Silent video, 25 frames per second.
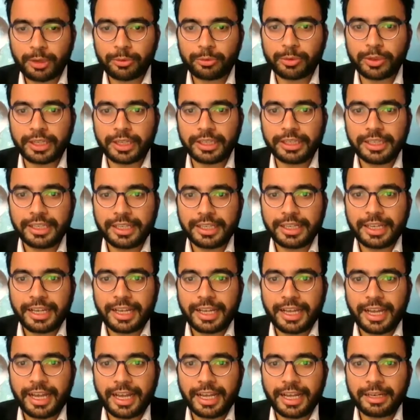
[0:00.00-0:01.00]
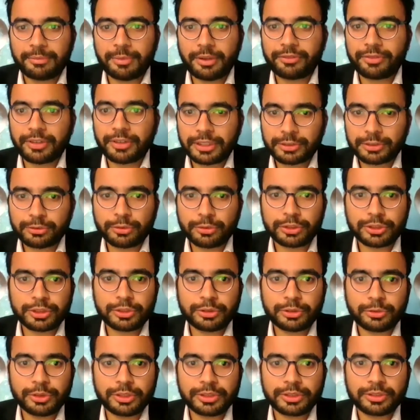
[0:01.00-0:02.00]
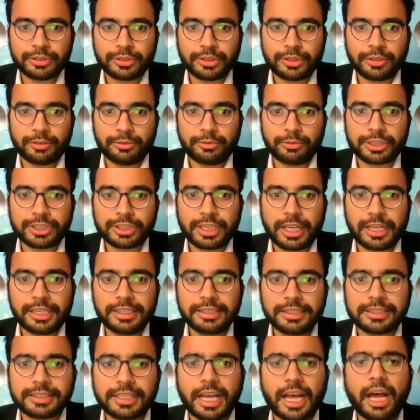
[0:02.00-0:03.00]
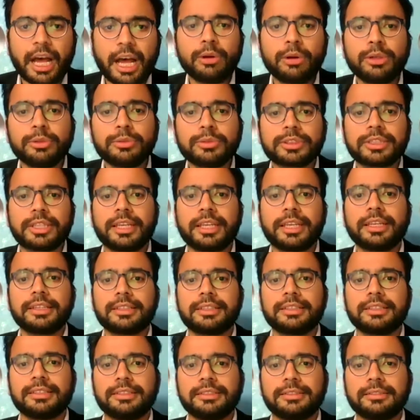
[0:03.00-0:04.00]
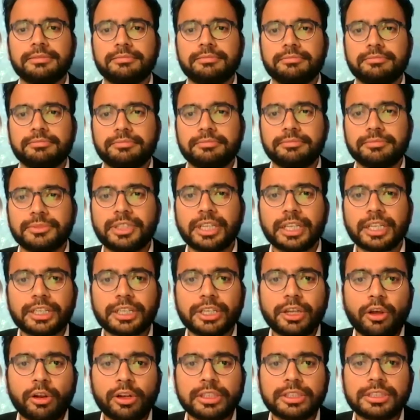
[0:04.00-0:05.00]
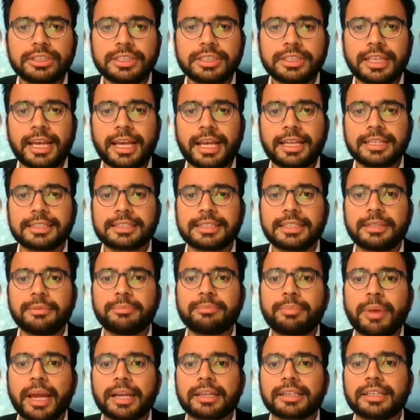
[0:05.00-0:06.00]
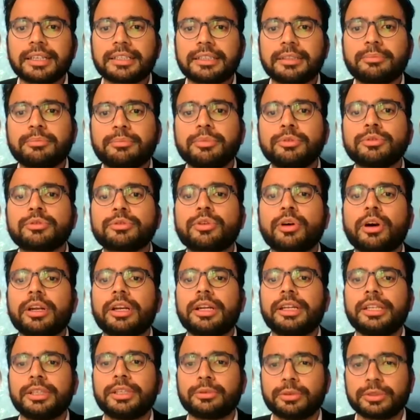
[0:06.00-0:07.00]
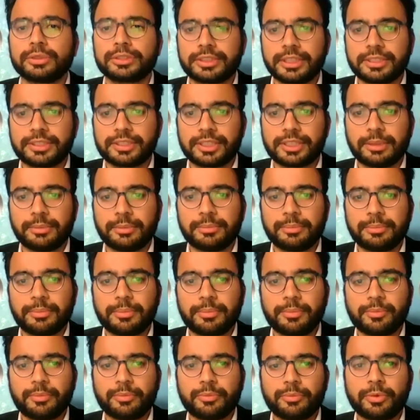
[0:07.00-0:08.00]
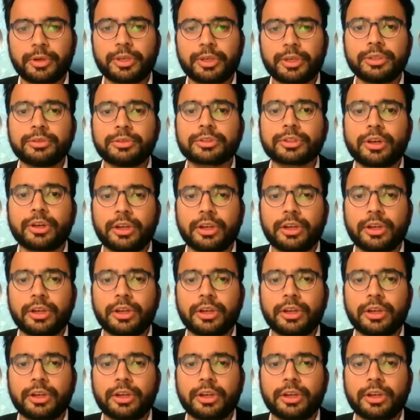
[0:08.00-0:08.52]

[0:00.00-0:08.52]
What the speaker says: by one. And my first question to you is, Vishal, is how do you think technology has impacted the blue collar ecosystem? What are your